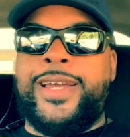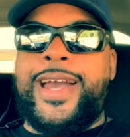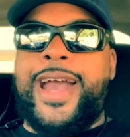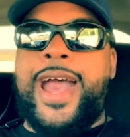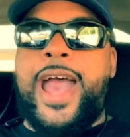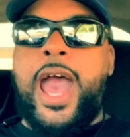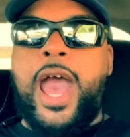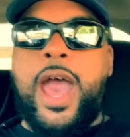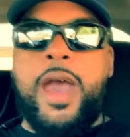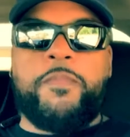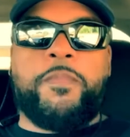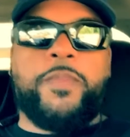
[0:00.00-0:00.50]

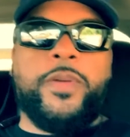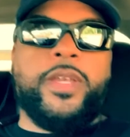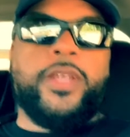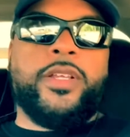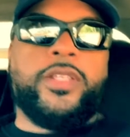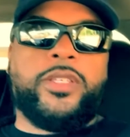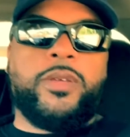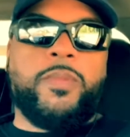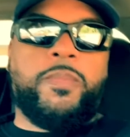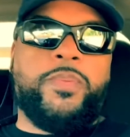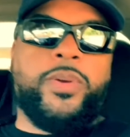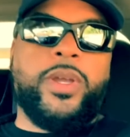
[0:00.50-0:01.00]
happy
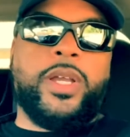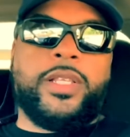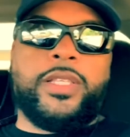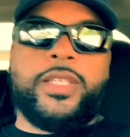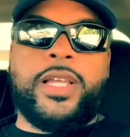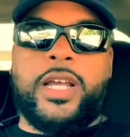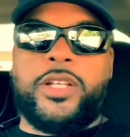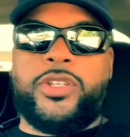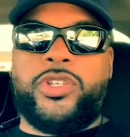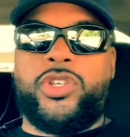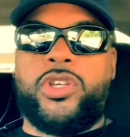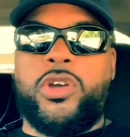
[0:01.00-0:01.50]
to pick
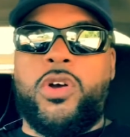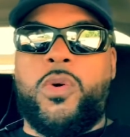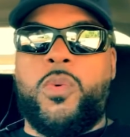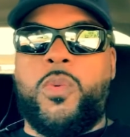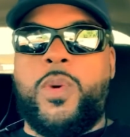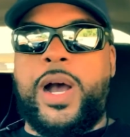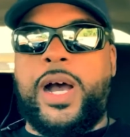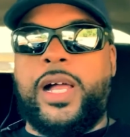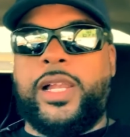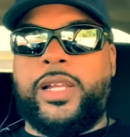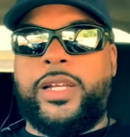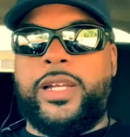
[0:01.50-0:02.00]
that show
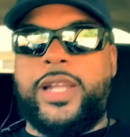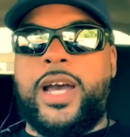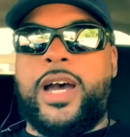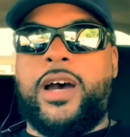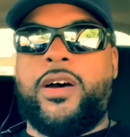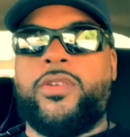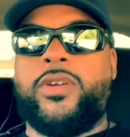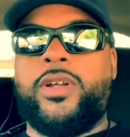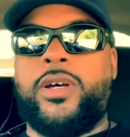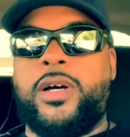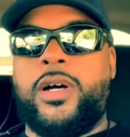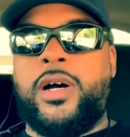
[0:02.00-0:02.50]
Wildin'
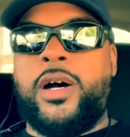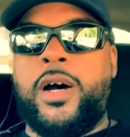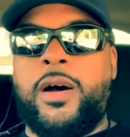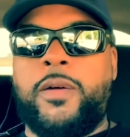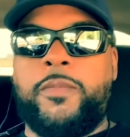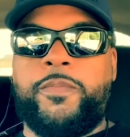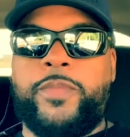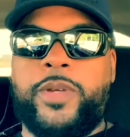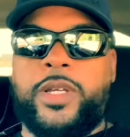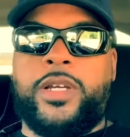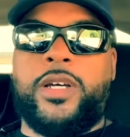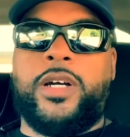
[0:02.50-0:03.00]
Out
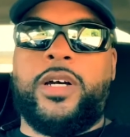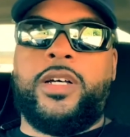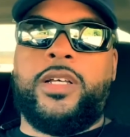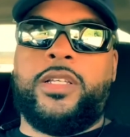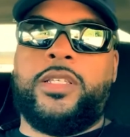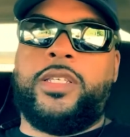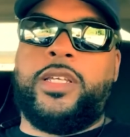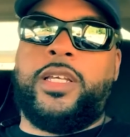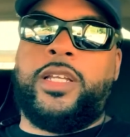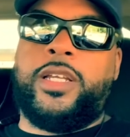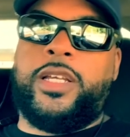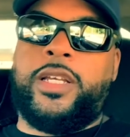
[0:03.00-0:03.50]
up
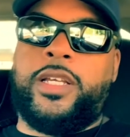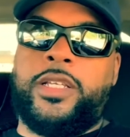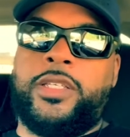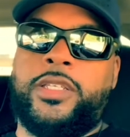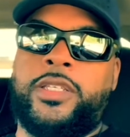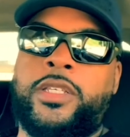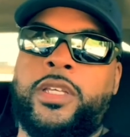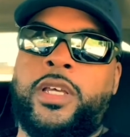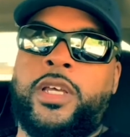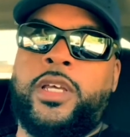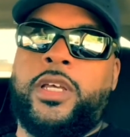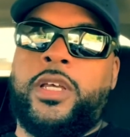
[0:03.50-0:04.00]
because it
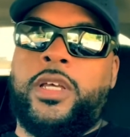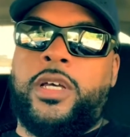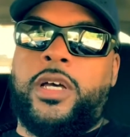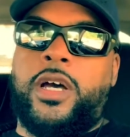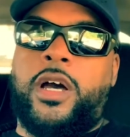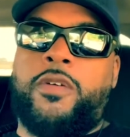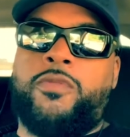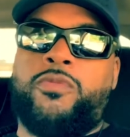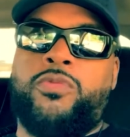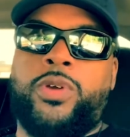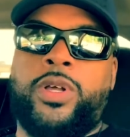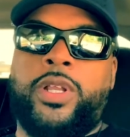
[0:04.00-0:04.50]
is
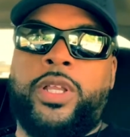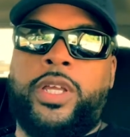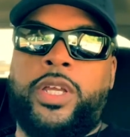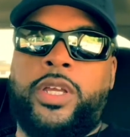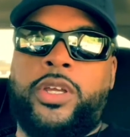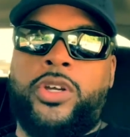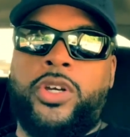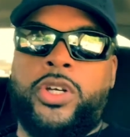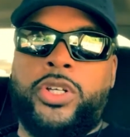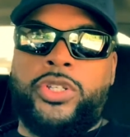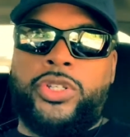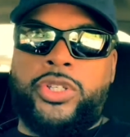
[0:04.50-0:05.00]
a really
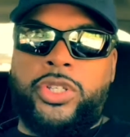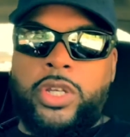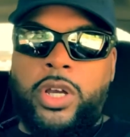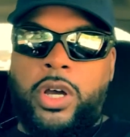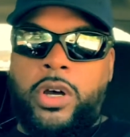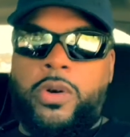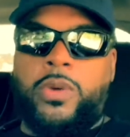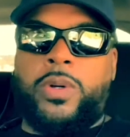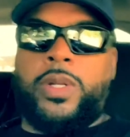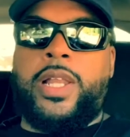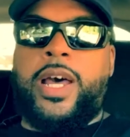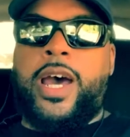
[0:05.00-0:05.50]
good
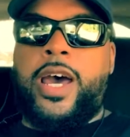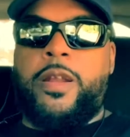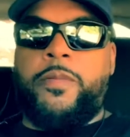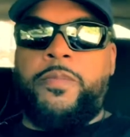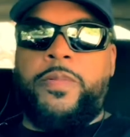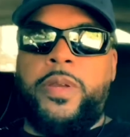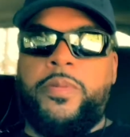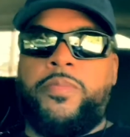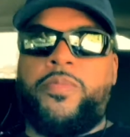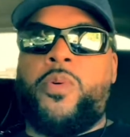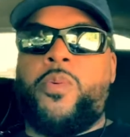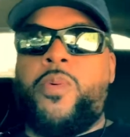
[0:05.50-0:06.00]
show. A lot of
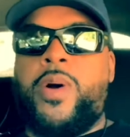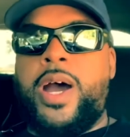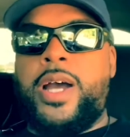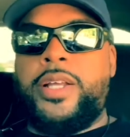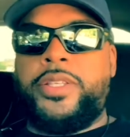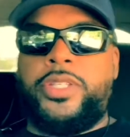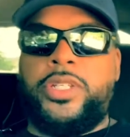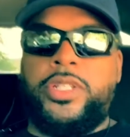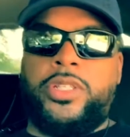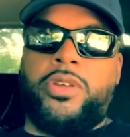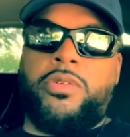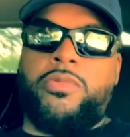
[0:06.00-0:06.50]
people watch it.